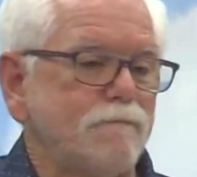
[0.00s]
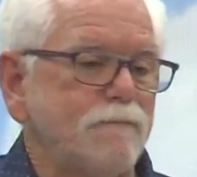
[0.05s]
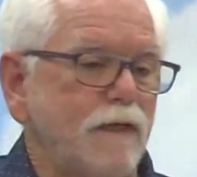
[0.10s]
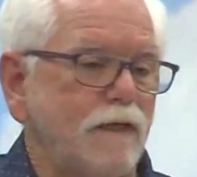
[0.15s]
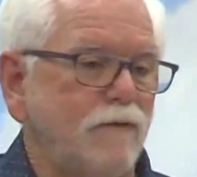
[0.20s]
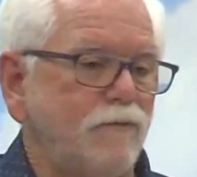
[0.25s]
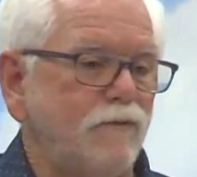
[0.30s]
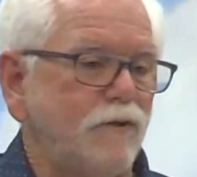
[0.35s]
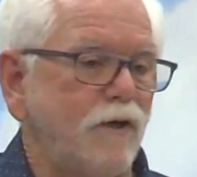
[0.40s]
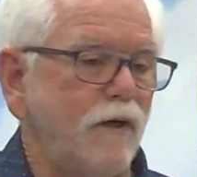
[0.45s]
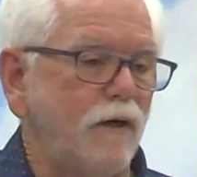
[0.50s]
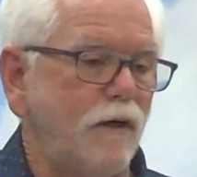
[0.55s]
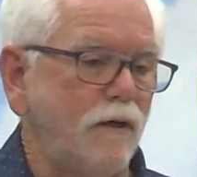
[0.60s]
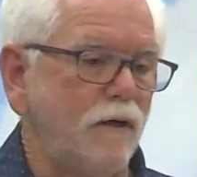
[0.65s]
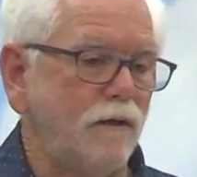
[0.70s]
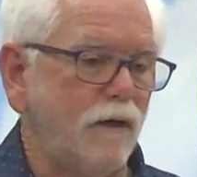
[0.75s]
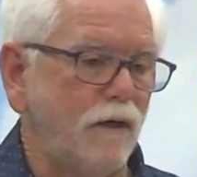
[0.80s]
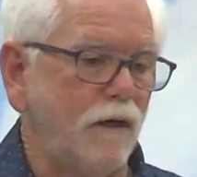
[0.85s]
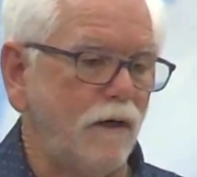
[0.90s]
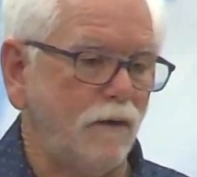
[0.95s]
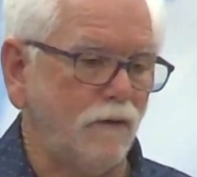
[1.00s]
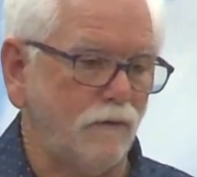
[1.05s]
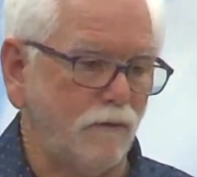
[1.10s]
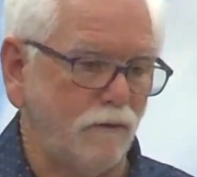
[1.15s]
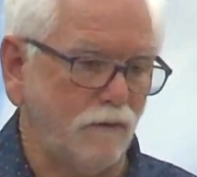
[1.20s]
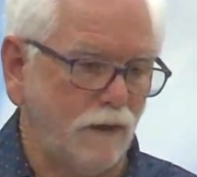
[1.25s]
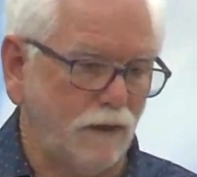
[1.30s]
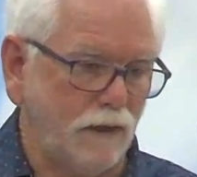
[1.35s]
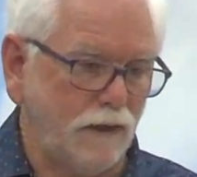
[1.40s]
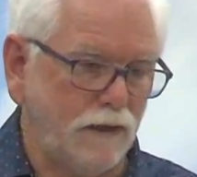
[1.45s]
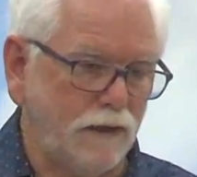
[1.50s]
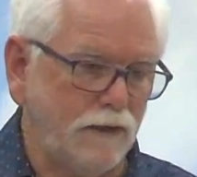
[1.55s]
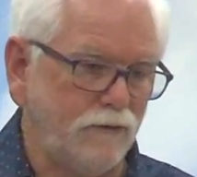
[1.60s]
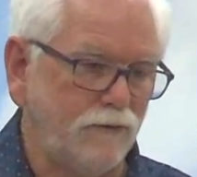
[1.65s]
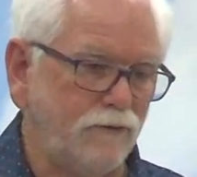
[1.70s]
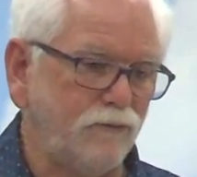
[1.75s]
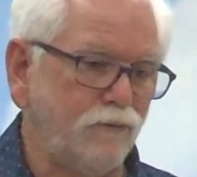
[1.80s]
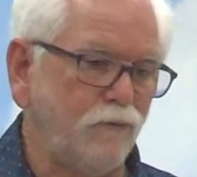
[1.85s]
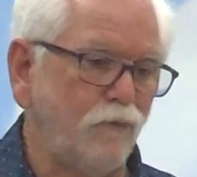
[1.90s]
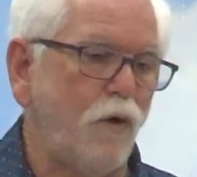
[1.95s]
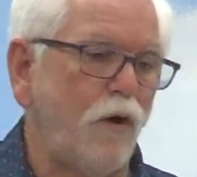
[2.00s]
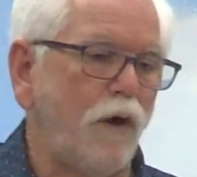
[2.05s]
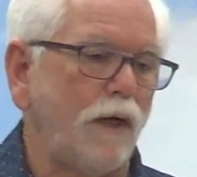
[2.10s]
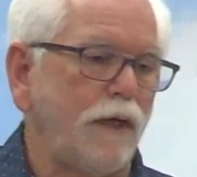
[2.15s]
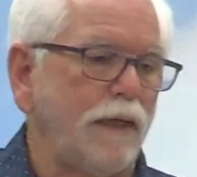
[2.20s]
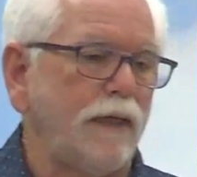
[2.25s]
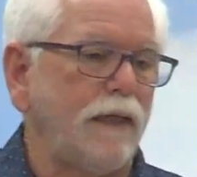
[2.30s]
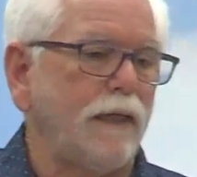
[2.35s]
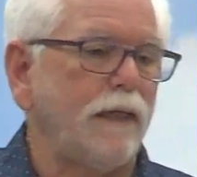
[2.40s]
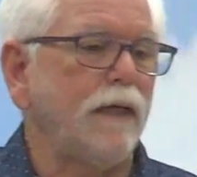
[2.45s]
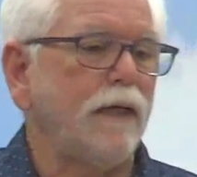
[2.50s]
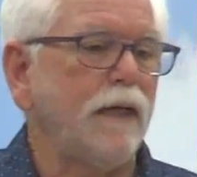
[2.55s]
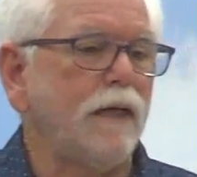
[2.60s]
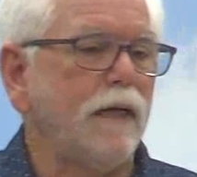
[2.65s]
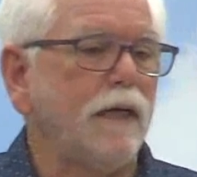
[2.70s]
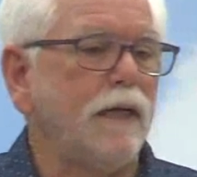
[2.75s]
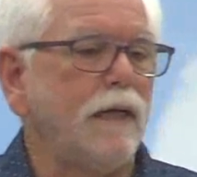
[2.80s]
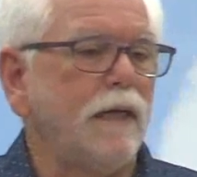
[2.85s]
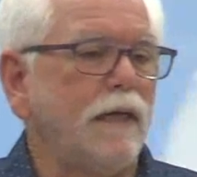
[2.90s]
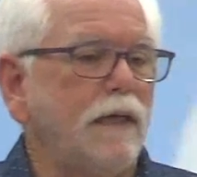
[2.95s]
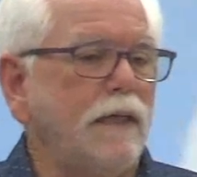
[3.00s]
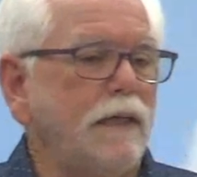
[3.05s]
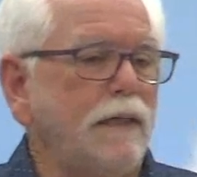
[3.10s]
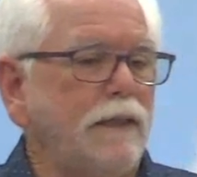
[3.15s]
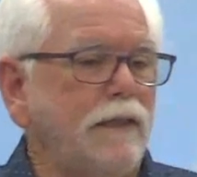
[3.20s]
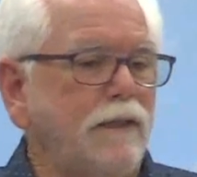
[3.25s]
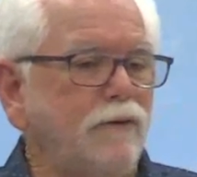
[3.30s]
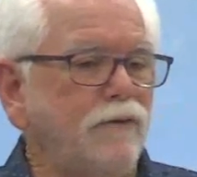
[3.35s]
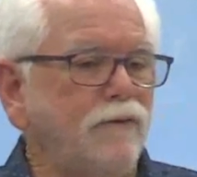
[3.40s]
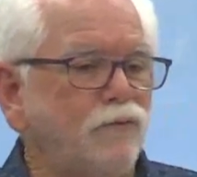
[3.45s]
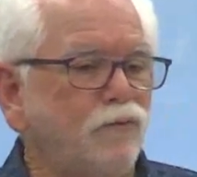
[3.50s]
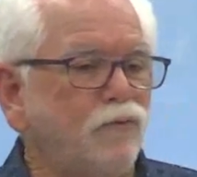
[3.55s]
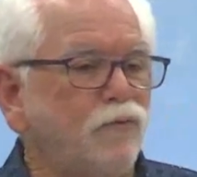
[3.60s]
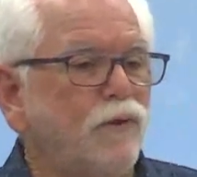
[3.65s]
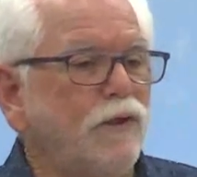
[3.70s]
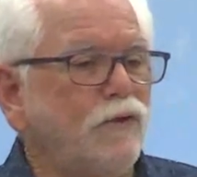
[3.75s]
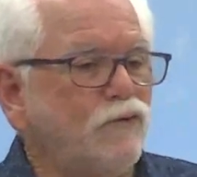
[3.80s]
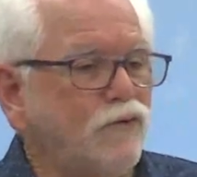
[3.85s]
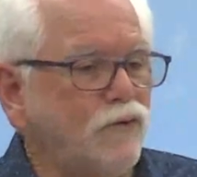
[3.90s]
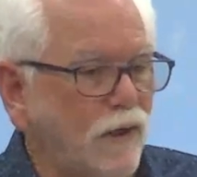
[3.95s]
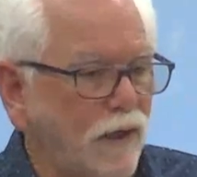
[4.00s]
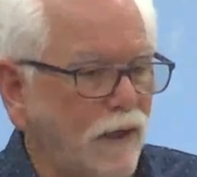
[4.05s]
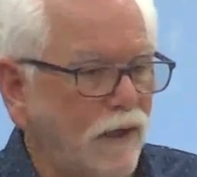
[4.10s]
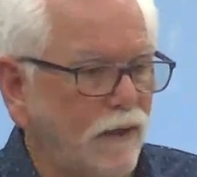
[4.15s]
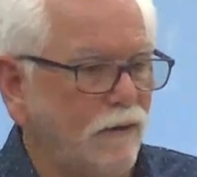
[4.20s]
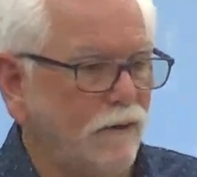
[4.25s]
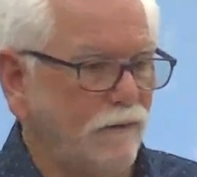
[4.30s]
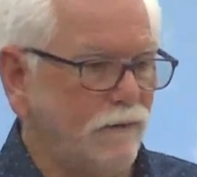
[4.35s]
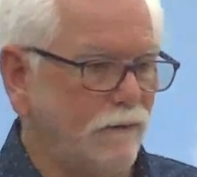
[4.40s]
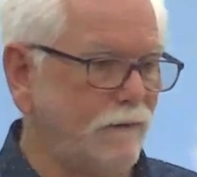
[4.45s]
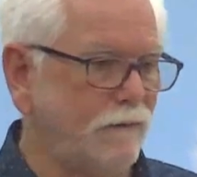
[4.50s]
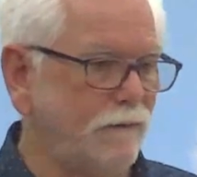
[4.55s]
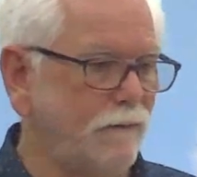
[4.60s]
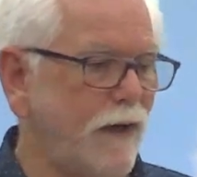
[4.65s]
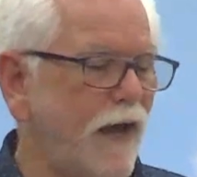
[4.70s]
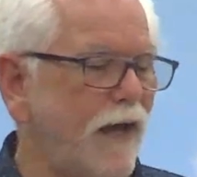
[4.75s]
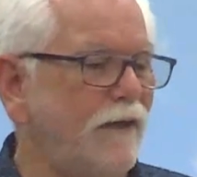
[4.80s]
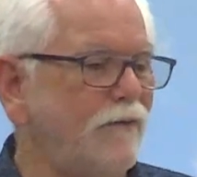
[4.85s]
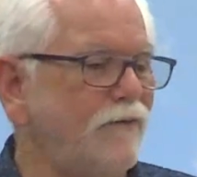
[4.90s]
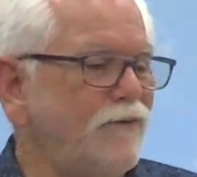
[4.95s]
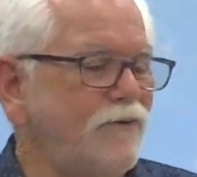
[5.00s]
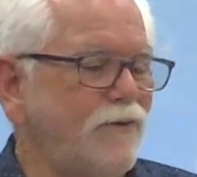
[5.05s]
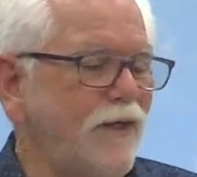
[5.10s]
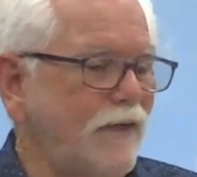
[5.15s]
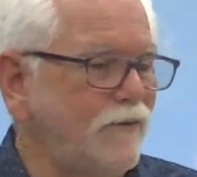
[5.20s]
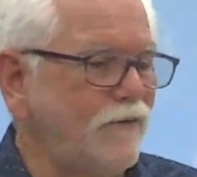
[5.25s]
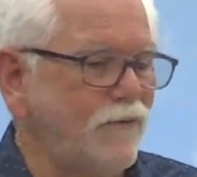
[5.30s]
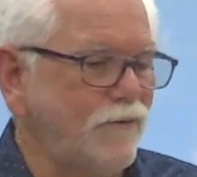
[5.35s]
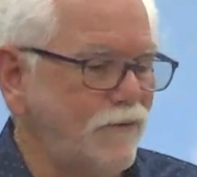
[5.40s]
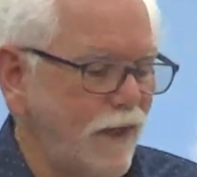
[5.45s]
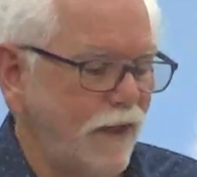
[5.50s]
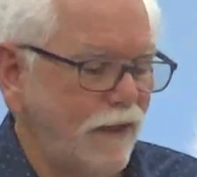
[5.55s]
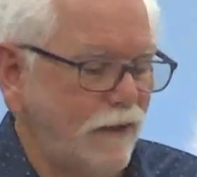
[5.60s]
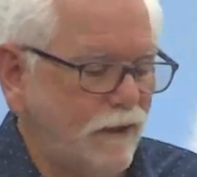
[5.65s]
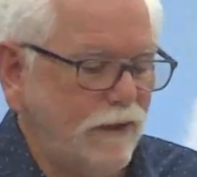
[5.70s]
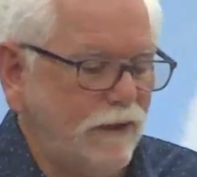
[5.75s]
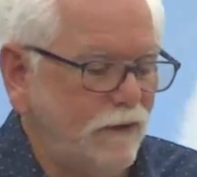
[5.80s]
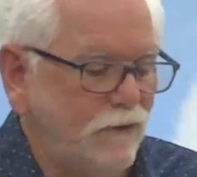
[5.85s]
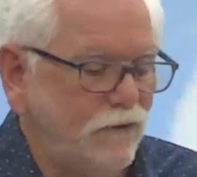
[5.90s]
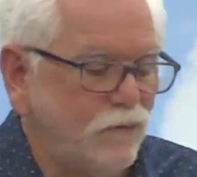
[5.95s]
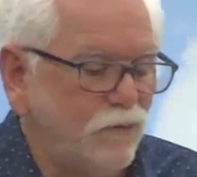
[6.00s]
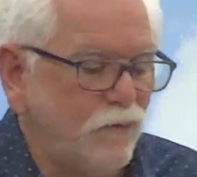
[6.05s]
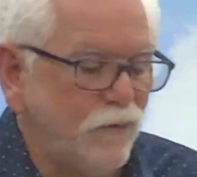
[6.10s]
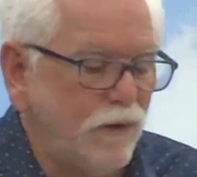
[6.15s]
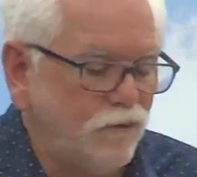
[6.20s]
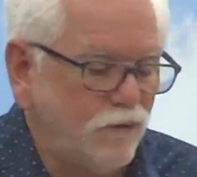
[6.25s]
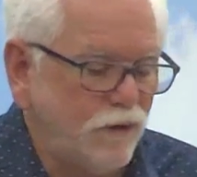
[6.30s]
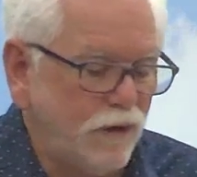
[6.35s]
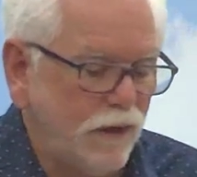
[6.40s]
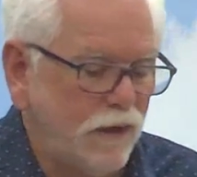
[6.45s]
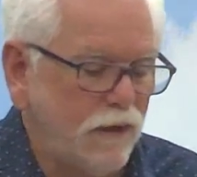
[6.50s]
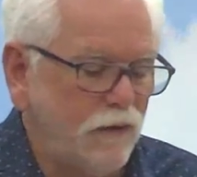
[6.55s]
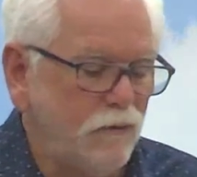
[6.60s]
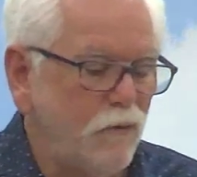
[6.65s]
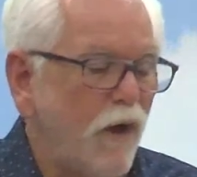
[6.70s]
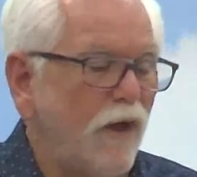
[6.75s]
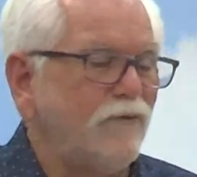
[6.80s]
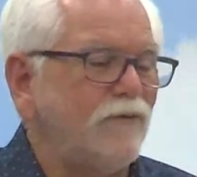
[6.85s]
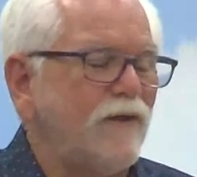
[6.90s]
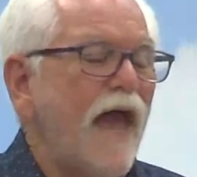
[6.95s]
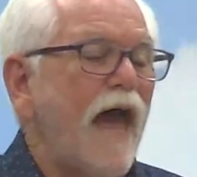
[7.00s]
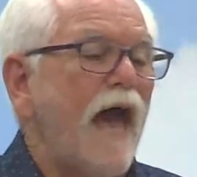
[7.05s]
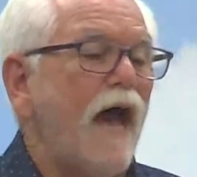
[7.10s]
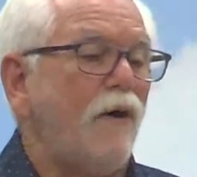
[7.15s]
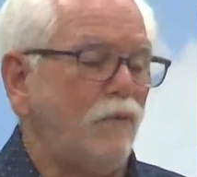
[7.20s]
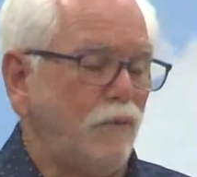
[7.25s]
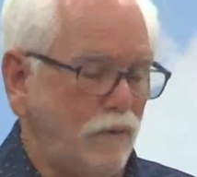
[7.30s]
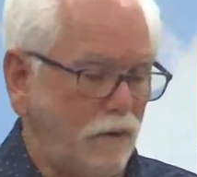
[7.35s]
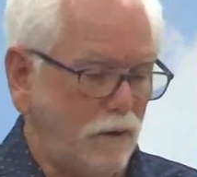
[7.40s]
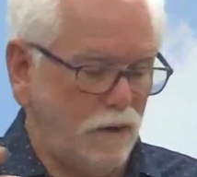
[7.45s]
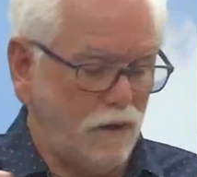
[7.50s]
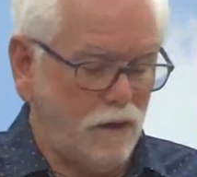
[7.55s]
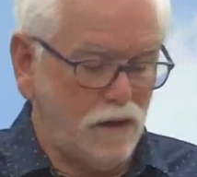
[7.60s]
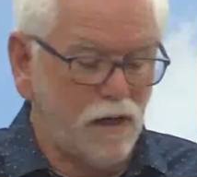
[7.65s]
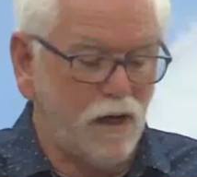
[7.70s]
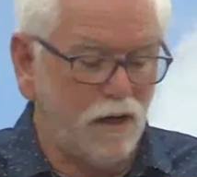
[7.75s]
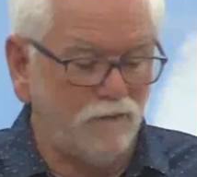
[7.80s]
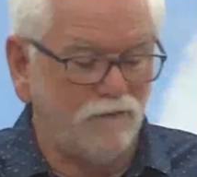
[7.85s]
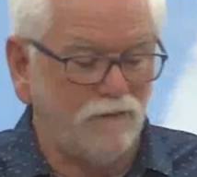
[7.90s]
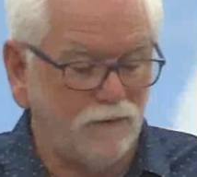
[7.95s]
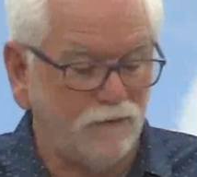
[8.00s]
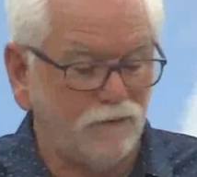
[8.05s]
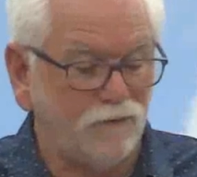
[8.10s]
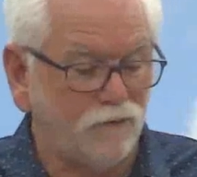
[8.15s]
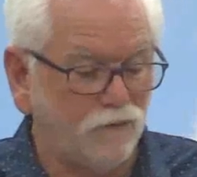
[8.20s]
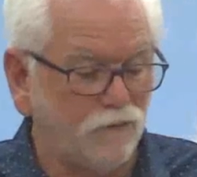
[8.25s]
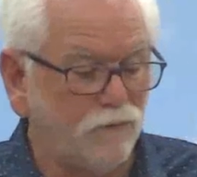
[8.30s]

is hungry. He's wanting. He's reaching I sense that he's reached, he wants out of his